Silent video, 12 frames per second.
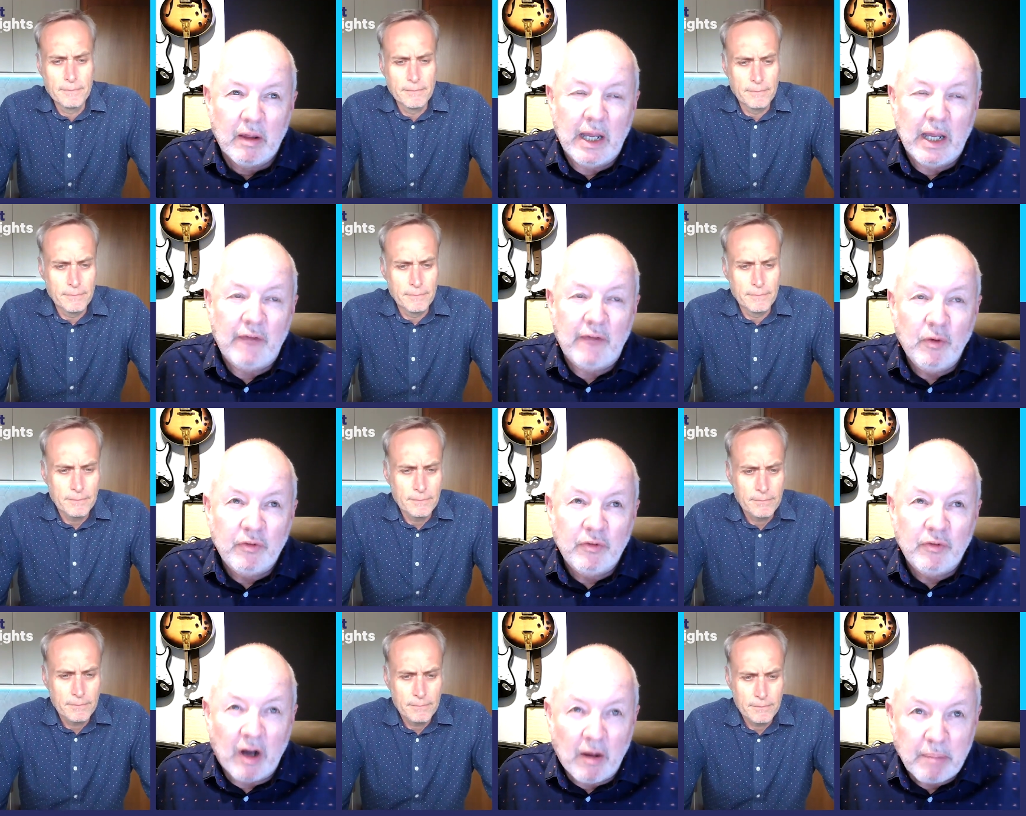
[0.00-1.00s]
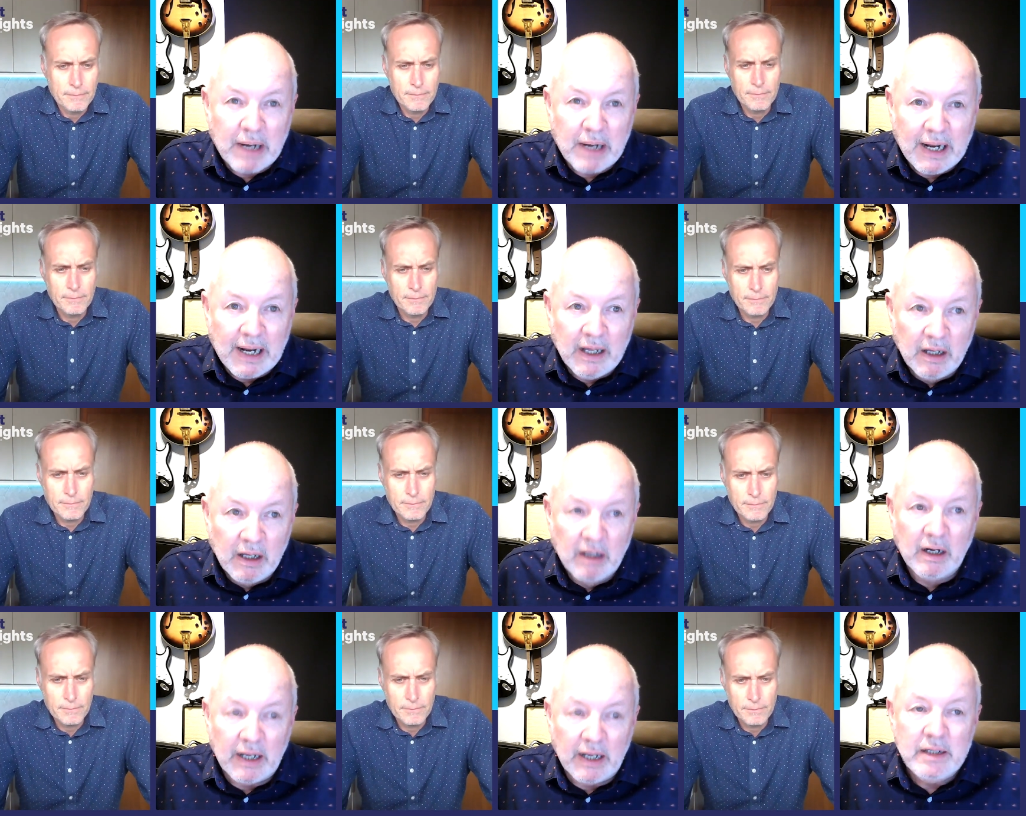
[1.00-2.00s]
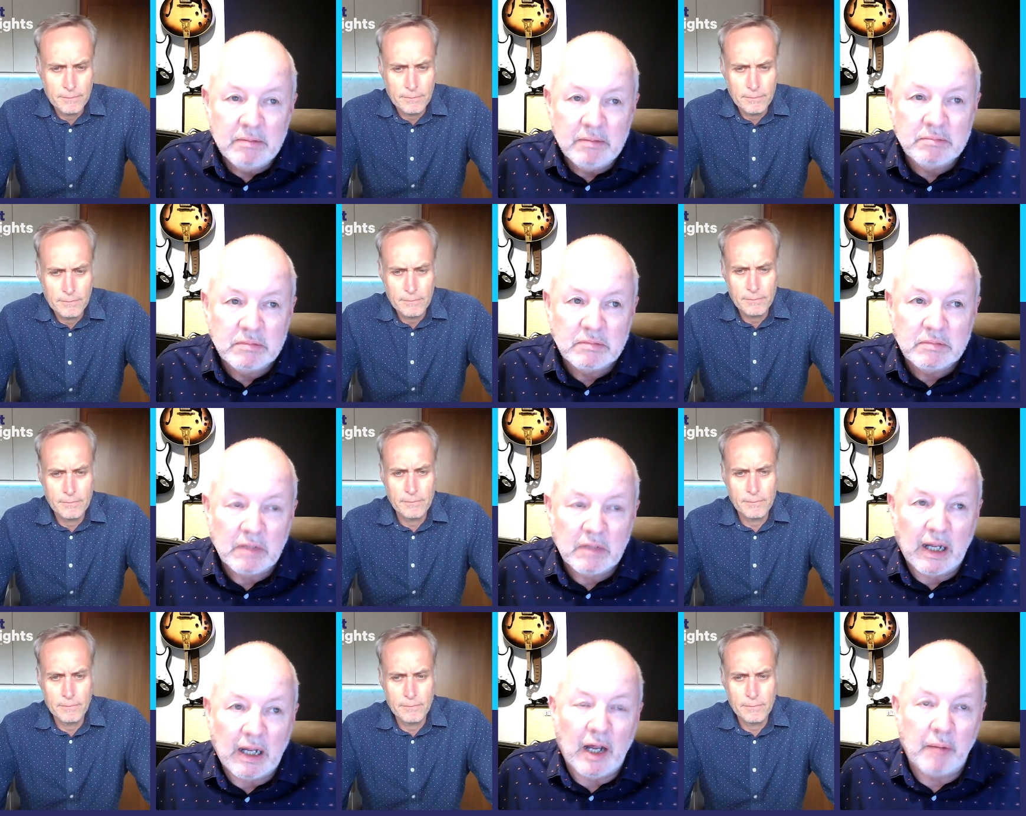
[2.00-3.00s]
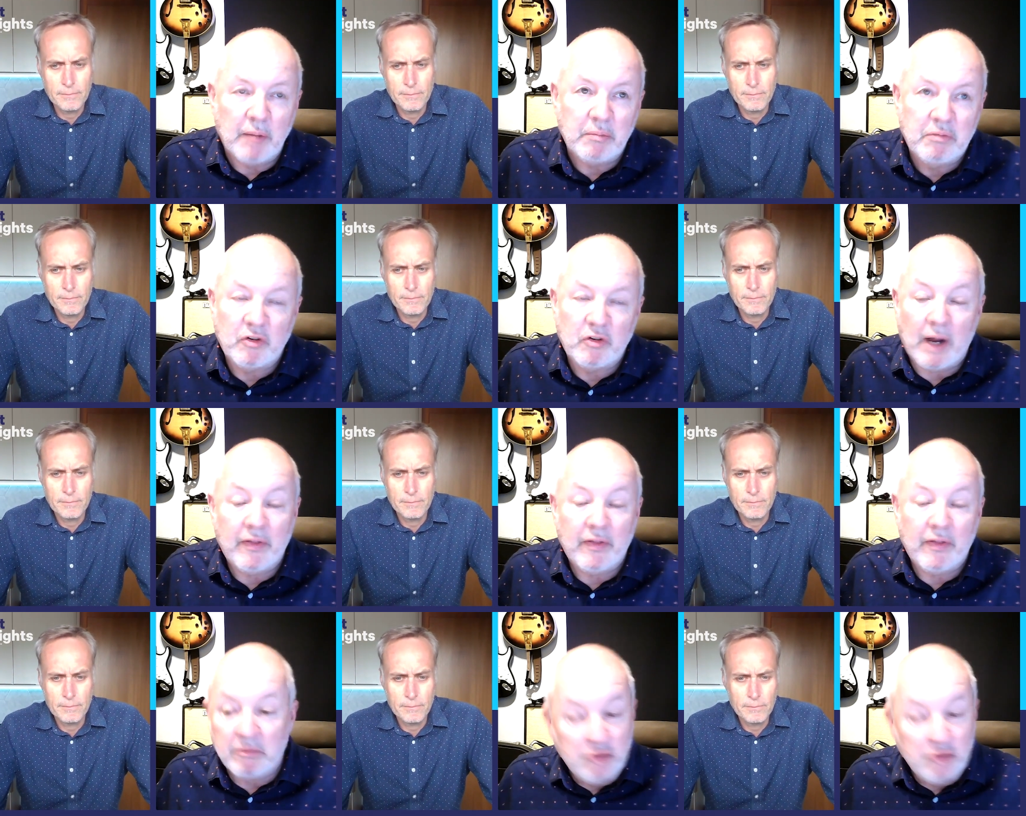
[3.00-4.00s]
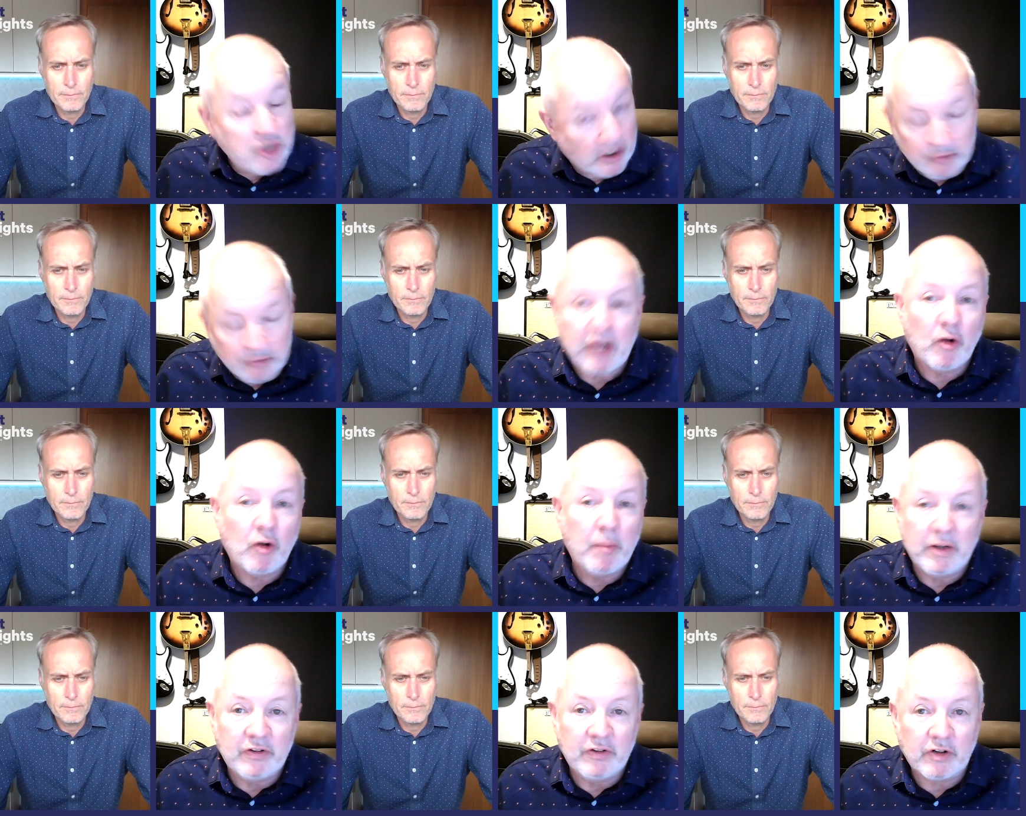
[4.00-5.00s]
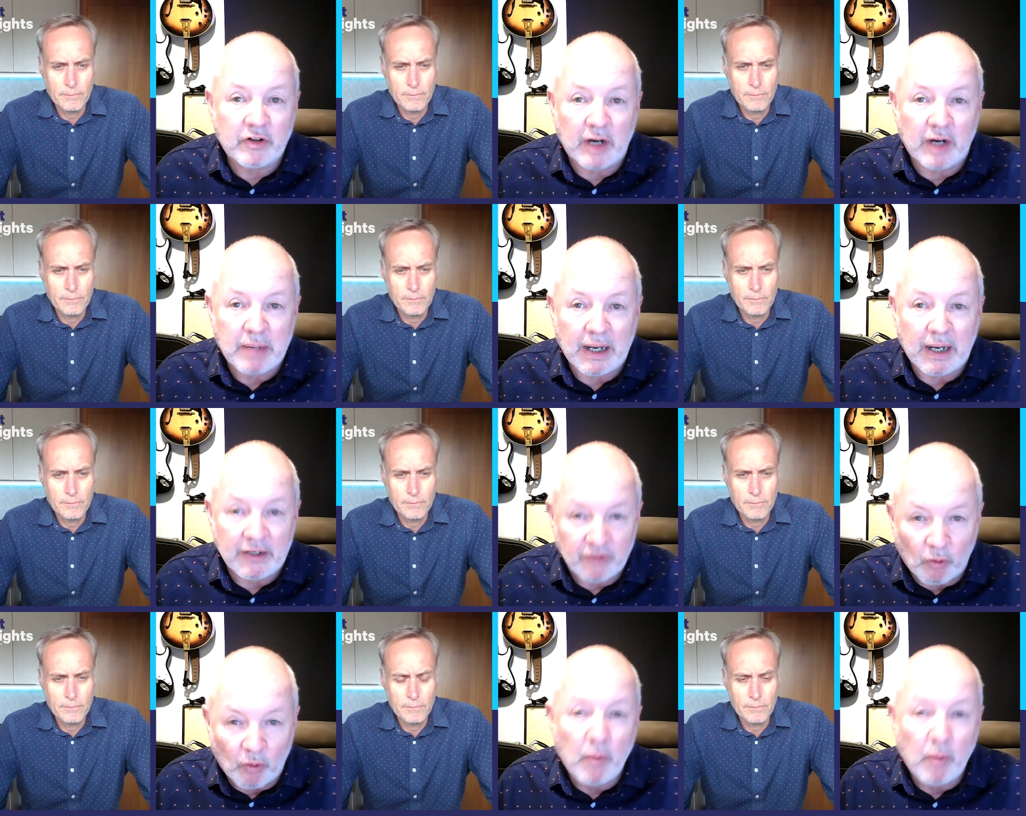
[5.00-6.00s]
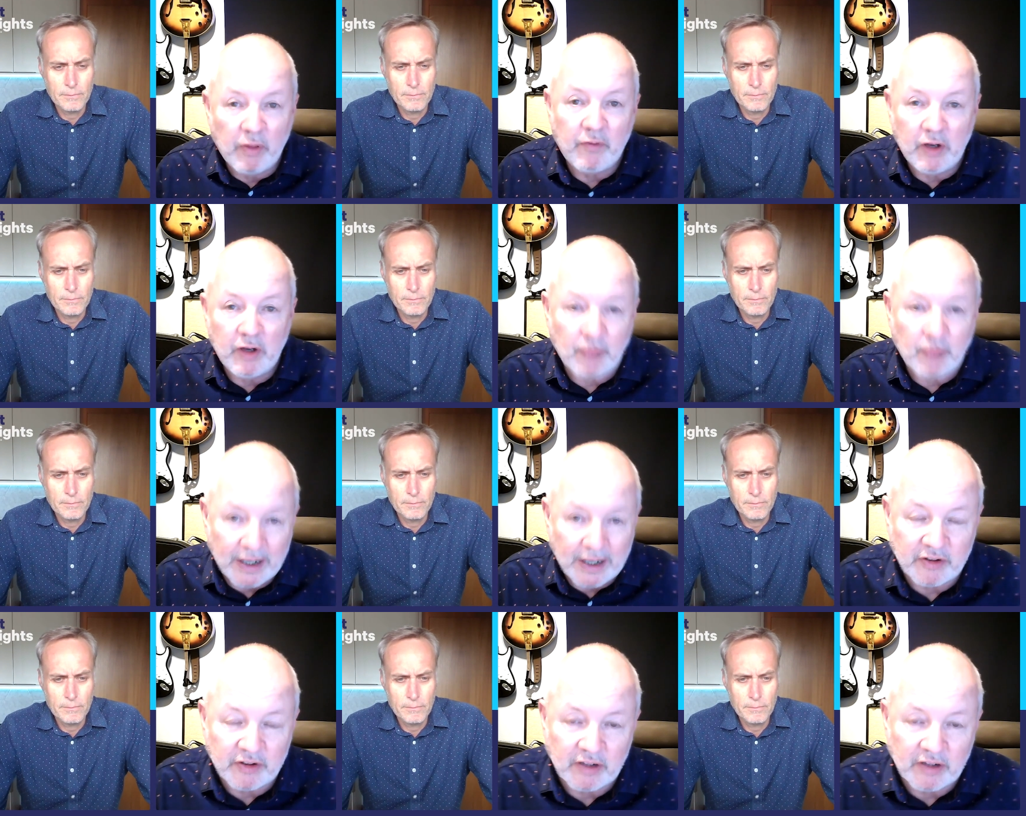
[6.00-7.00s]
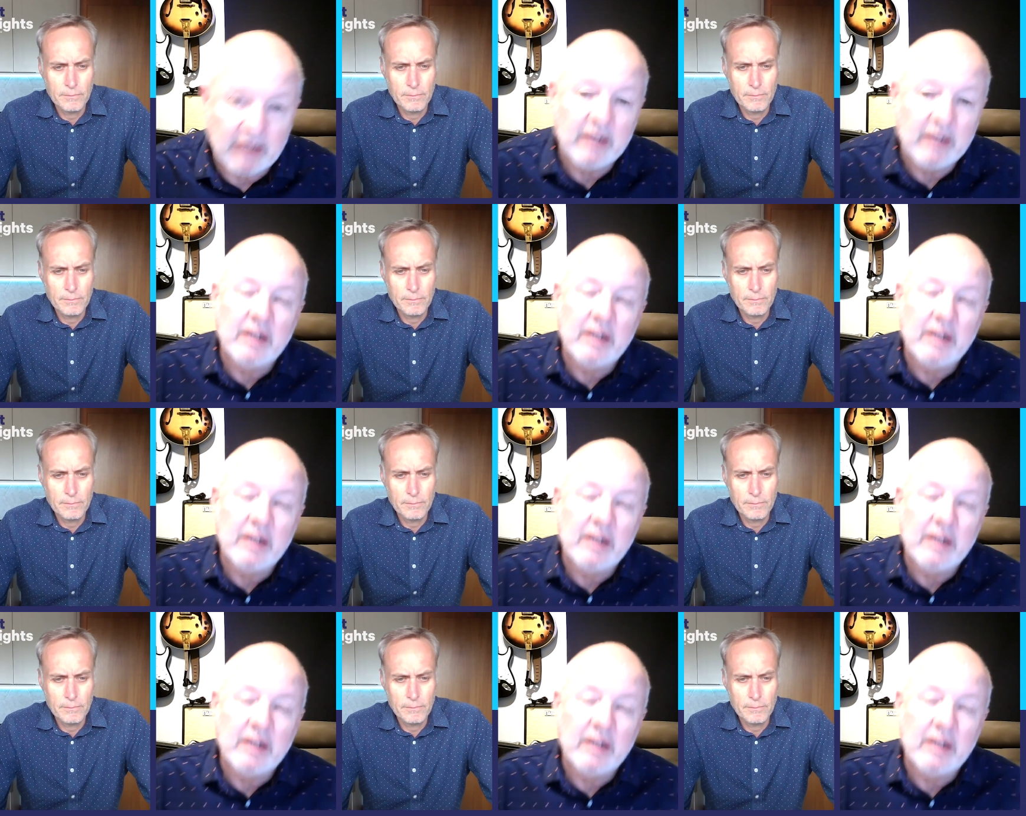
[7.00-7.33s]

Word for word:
Speaker 1: if you start planning early um, to either just make your business a great place or with a view to exit it,